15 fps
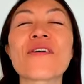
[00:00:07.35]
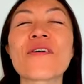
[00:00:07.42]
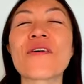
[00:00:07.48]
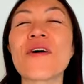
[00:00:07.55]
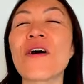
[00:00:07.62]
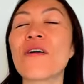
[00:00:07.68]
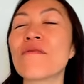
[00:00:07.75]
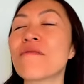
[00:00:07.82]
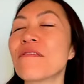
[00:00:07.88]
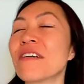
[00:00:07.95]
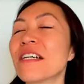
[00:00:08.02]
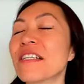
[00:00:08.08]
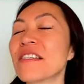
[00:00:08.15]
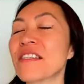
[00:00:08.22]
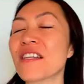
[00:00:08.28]
go of
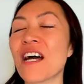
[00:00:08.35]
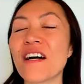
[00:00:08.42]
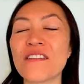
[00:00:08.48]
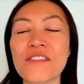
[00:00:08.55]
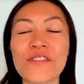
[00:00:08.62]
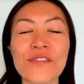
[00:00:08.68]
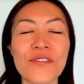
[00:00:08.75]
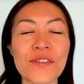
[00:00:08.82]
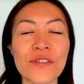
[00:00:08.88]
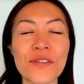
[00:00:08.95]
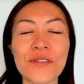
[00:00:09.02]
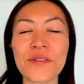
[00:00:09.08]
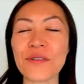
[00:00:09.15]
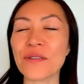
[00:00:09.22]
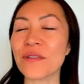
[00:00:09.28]
what's not
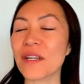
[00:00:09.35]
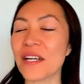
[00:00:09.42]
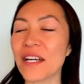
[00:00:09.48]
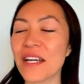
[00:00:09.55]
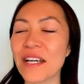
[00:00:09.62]
true